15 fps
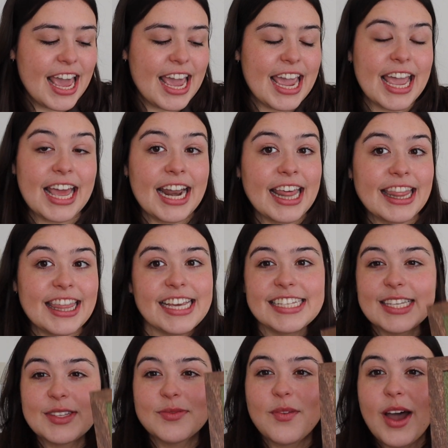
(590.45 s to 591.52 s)
and
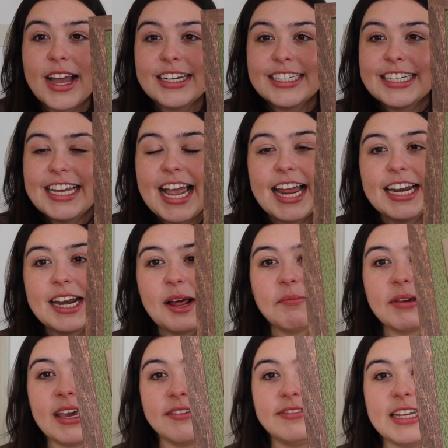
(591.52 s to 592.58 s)
this is what she ended
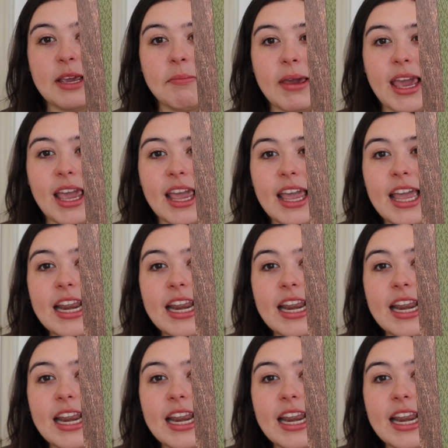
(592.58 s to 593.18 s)
up gifting me.